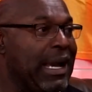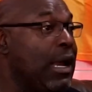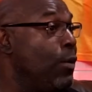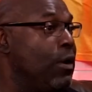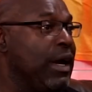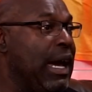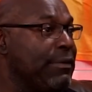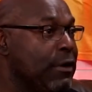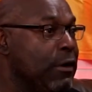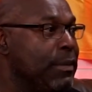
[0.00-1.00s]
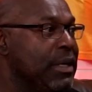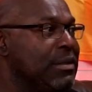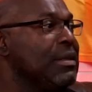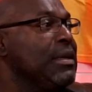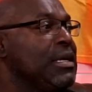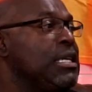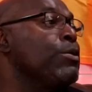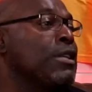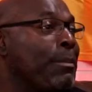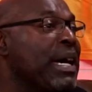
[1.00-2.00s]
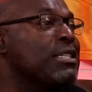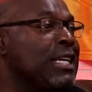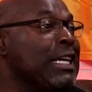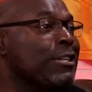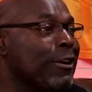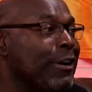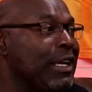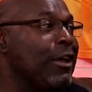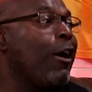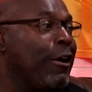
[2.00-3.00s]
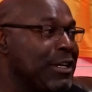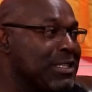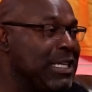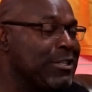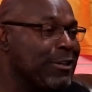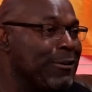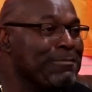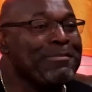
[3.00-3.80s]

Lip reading: I don't want to have her, but she was the best teacher and the hardest teacher.